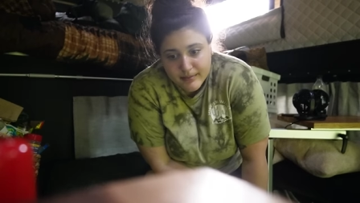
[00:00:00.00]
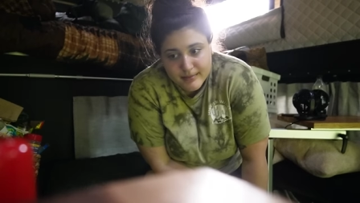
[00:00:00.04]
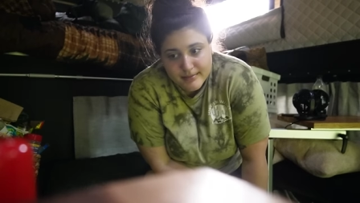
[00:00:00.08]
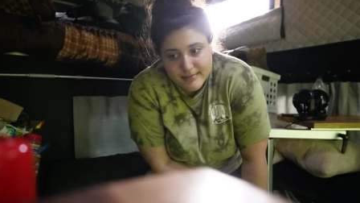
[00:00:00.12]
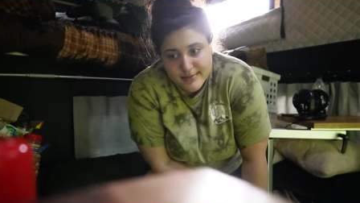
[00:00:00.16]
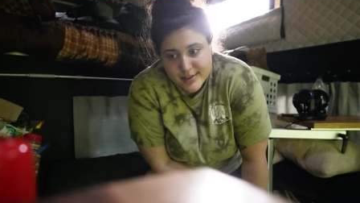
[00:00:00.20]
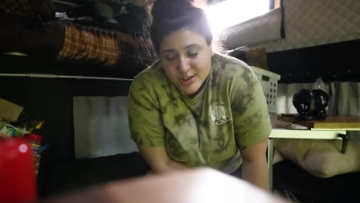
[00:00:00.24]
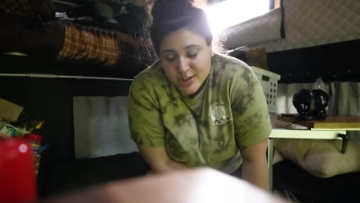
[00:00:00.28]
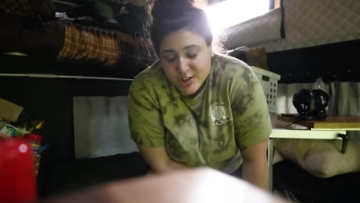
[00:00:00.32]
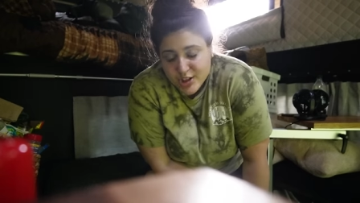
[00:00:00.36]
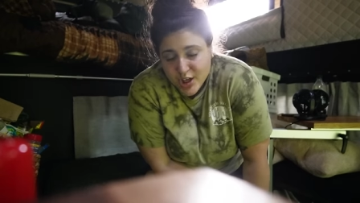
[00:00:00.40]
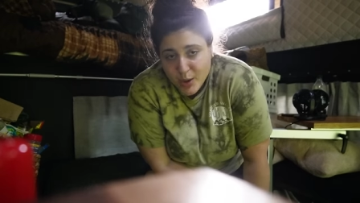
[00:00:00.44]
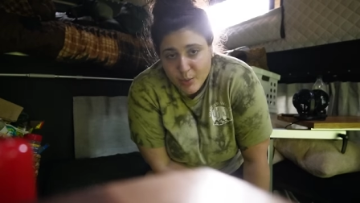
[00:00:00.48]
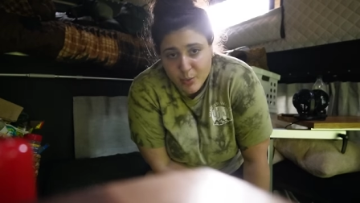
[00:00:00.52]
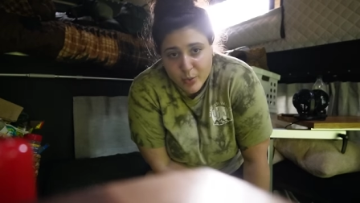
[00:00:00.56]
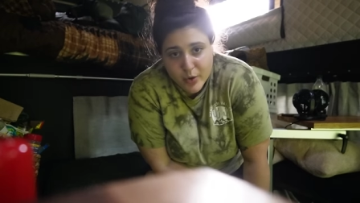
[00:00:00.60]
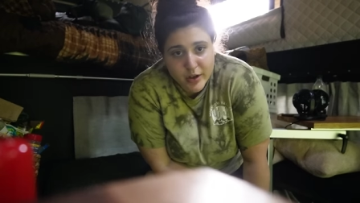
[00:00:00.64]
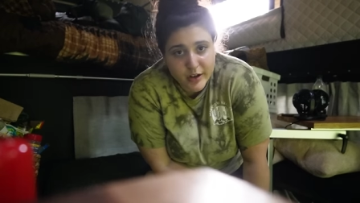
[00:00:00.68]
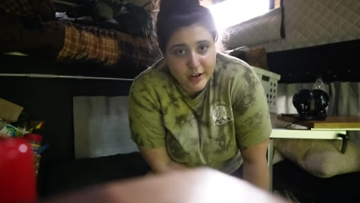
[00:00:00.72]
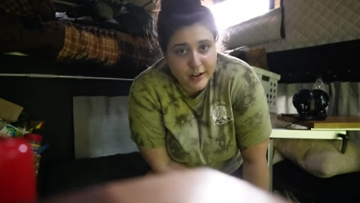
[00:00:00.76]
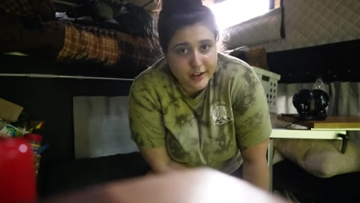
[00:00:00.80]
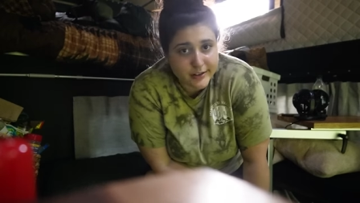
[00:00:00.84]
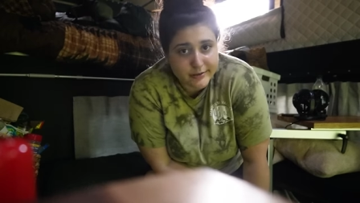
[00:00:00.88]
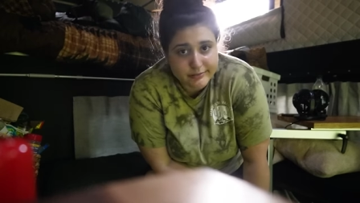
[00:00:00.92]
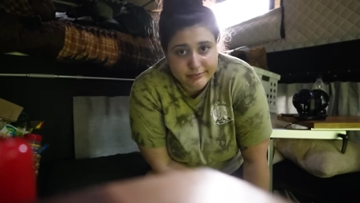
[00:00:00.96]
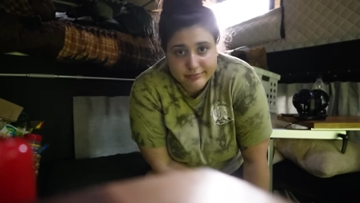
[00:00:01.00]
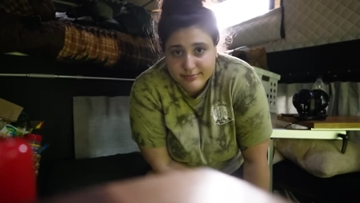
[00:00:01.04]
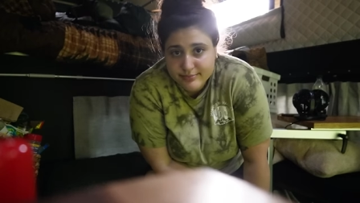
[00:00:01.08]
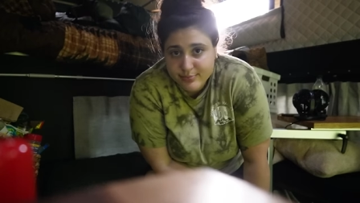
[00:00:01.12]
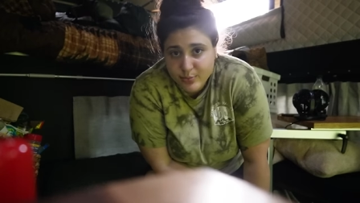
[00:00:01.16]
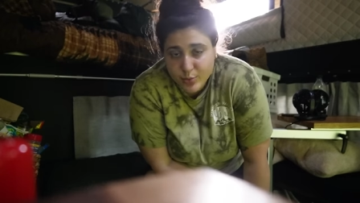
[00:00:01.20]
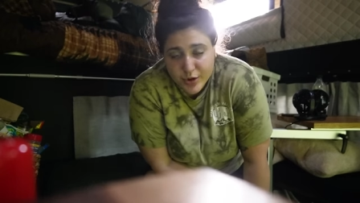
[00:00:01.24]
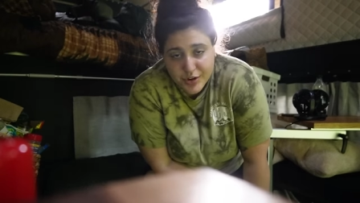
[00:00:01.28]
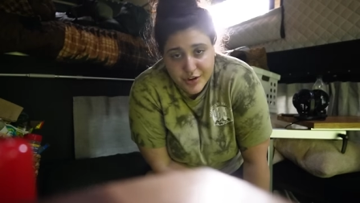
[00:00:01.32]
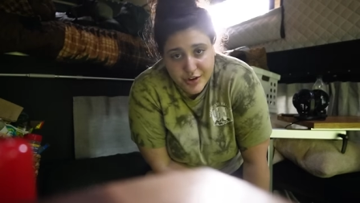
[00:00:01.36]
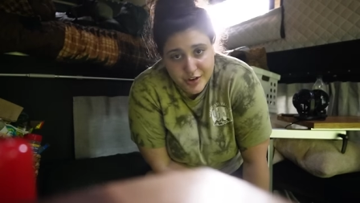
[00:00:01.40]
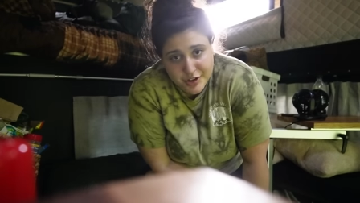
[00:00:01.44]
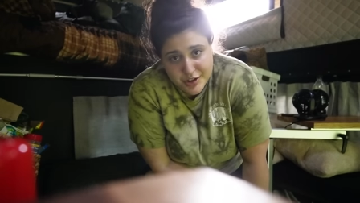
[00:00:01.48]
somewhere
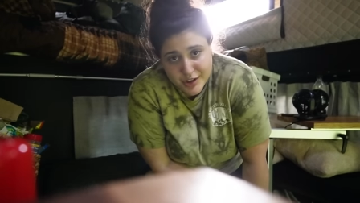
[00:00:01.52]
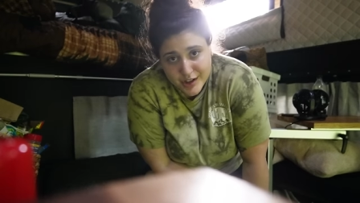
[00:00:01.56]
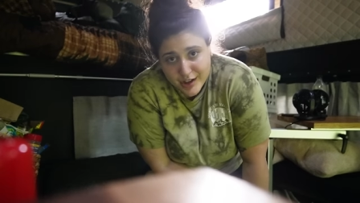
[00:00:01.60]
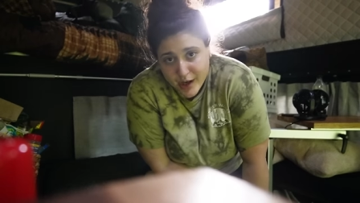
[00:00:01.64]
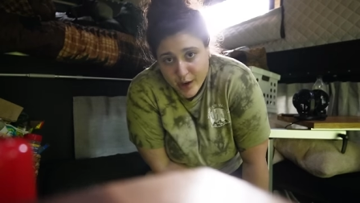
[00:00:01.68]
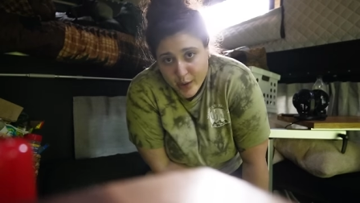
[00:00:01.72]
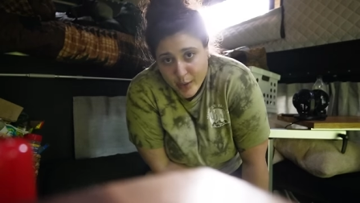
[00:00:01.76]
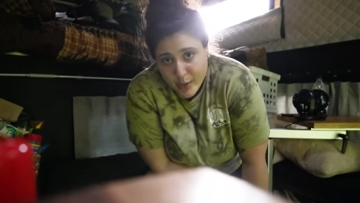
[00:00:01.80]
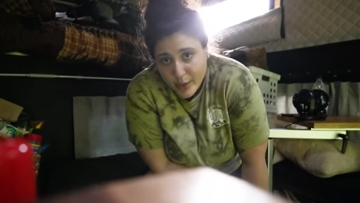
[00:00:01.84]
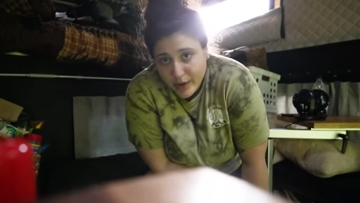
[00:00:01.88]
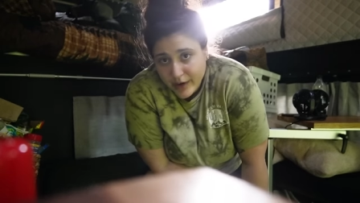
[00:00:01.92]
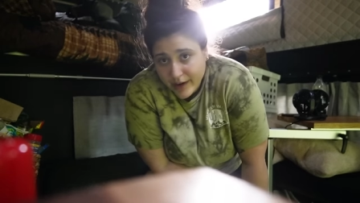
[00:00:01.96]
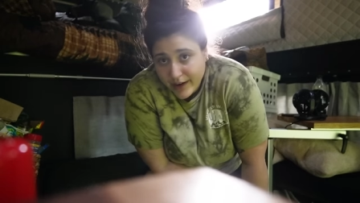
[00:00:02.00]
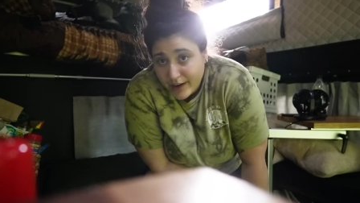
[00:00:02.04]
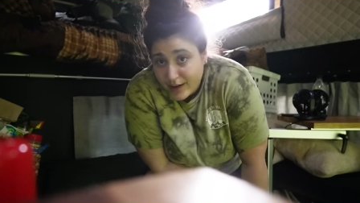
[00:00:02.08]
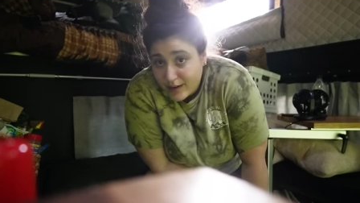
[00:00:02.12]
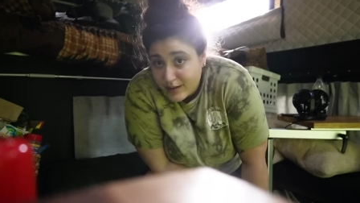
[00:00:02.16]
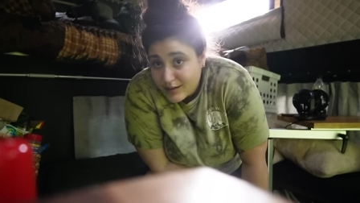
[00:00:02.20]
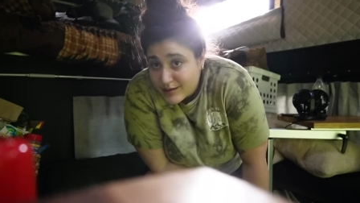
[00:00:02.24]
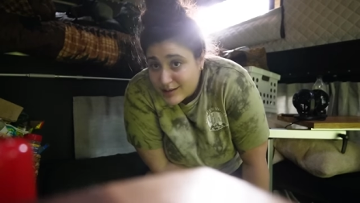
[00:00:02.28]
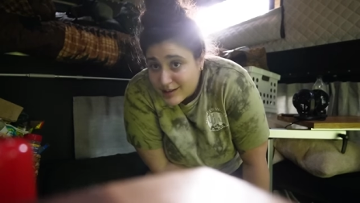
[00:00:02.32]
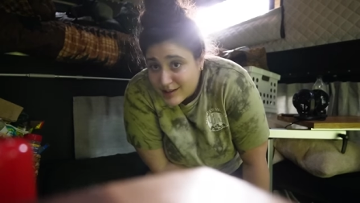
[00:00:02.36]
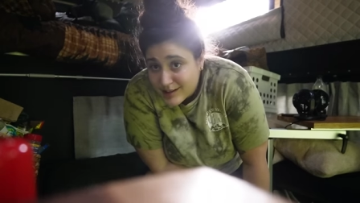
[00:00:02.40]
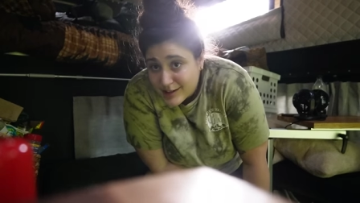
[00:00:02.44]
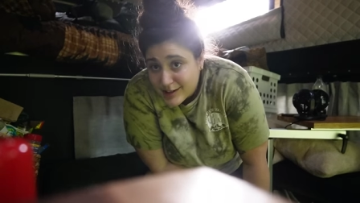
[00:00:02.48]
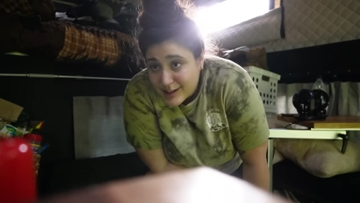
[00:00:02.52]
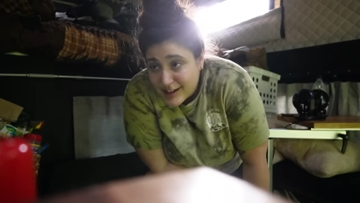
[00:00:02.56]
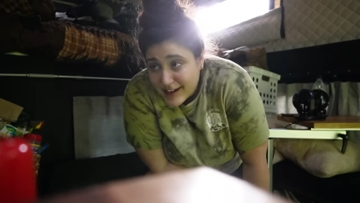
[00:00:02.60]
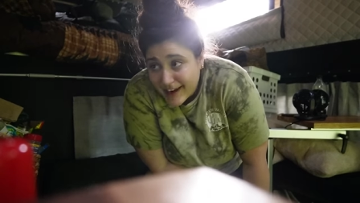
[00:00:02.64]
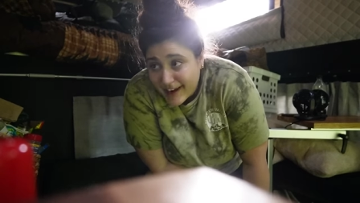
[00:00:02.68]
where there's no one else,